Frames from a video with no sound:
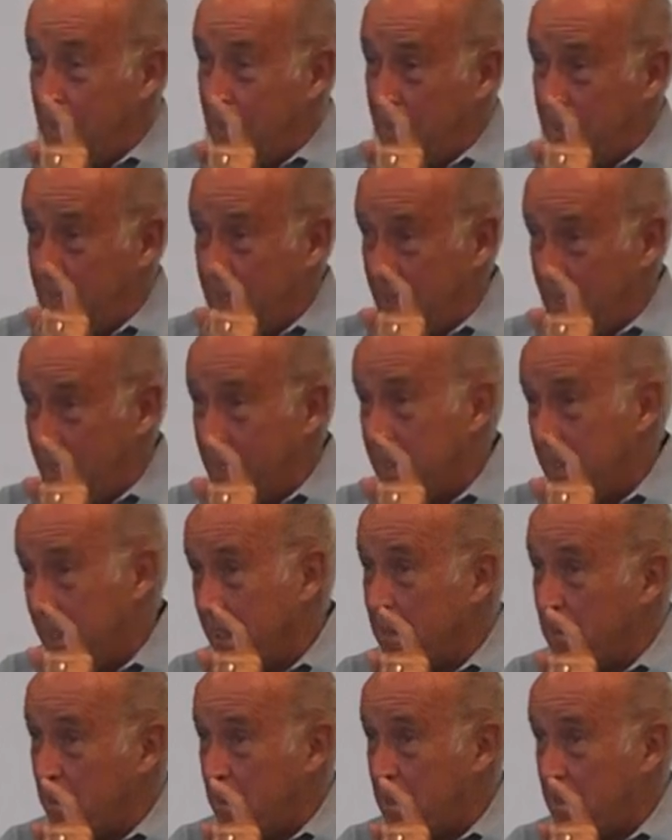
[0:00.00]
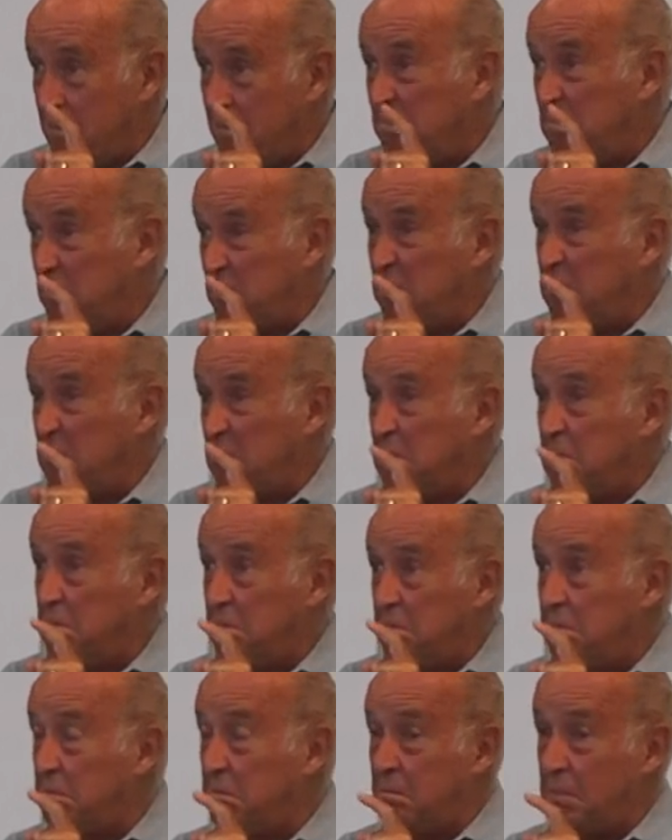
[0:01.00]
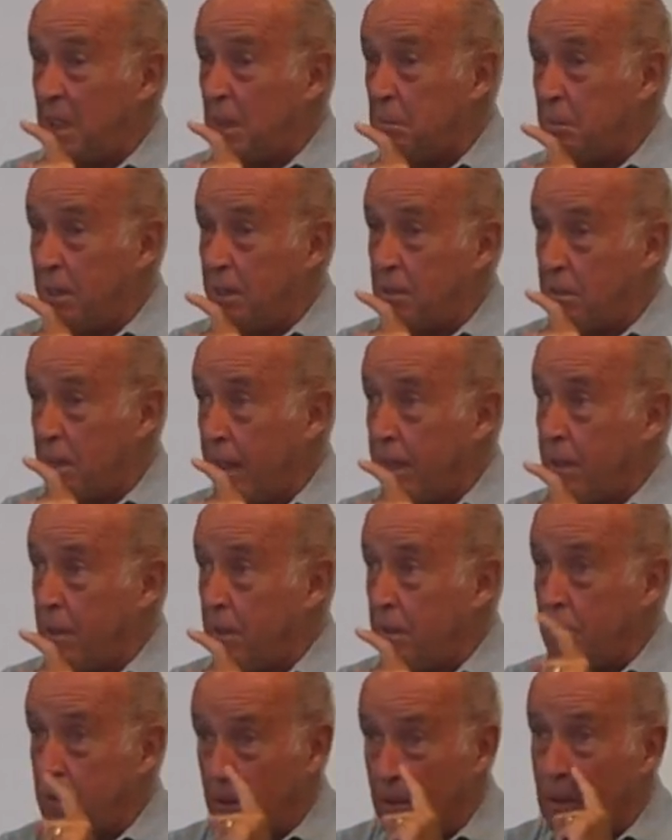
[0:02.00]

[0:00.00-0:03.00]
I think we're probably trying to,